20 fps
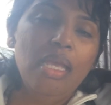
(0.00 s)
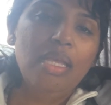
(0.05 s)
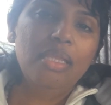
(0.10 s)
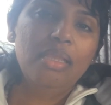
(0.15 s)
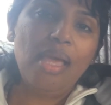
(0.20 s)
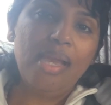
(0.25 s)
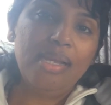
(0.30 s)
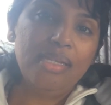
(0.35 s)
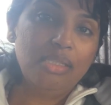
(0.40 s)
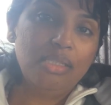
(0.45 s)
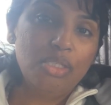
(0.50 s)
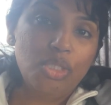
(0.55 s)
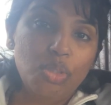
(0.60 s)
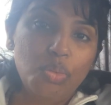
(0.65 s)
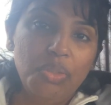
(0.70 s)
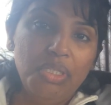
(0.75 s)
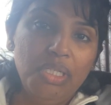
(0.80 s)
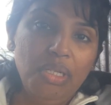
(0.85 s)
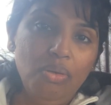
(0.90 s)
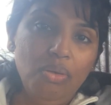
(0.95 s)
Thank the
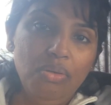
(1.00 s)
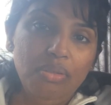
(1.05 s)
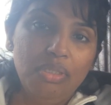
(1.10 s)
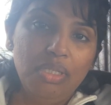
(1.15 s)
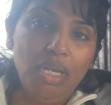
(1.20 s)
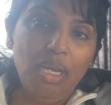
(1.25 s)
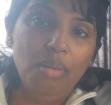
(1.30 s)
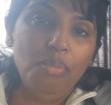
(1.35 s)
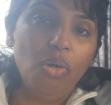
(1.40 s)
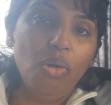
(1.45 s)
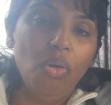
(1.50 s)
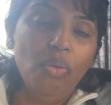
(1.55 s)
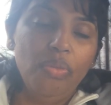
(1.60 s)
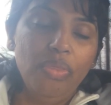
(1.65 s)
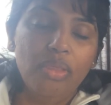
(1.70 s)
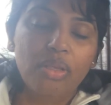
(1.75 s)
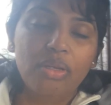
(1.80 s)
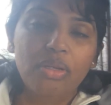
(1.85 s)
sweet Lord, I'm on the